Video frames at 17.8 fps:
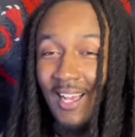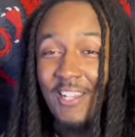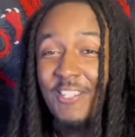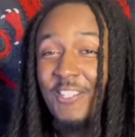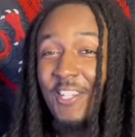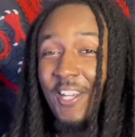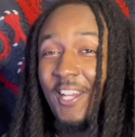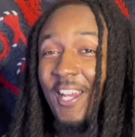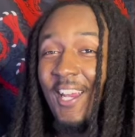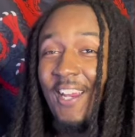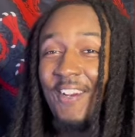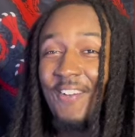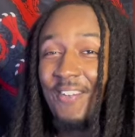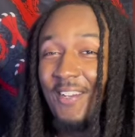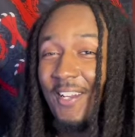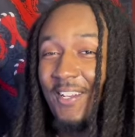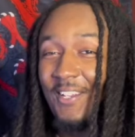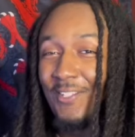Her
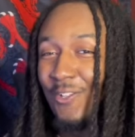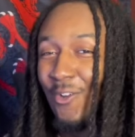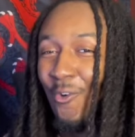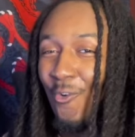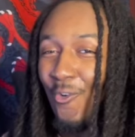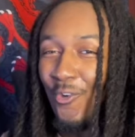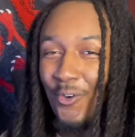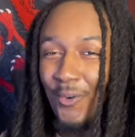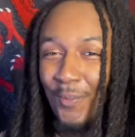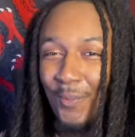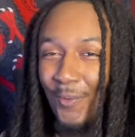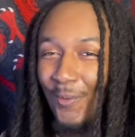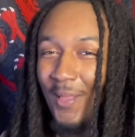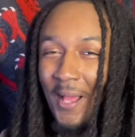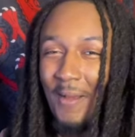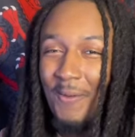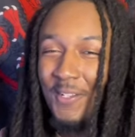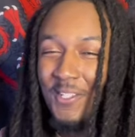security is horrible.
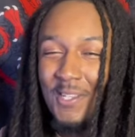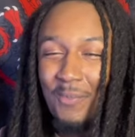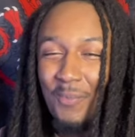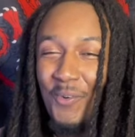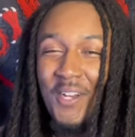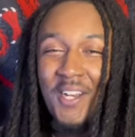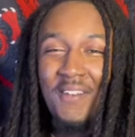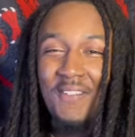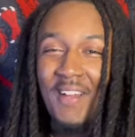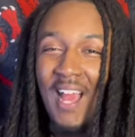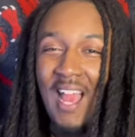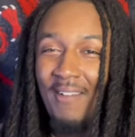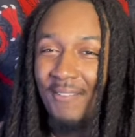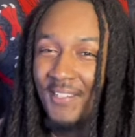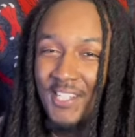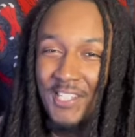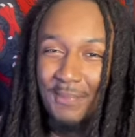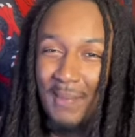Like, what's the point of even
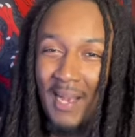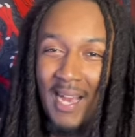having these